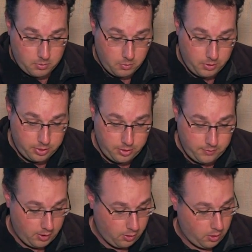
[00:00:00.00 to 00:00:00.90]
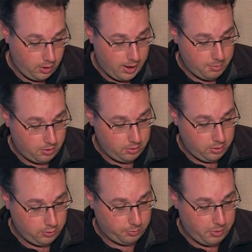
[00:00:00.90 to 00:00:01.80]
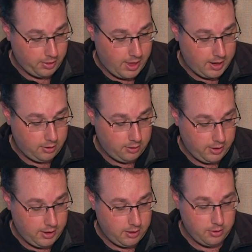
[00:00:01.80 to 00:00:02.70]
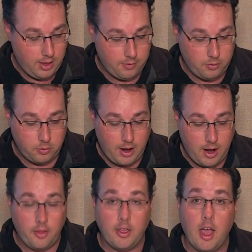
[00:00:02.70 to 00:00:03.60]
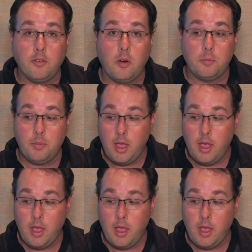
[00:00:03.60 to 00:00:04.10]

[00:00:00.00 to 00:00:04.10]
with the Recorder cable, you'll just plug that into the headphone jack on the iPhone.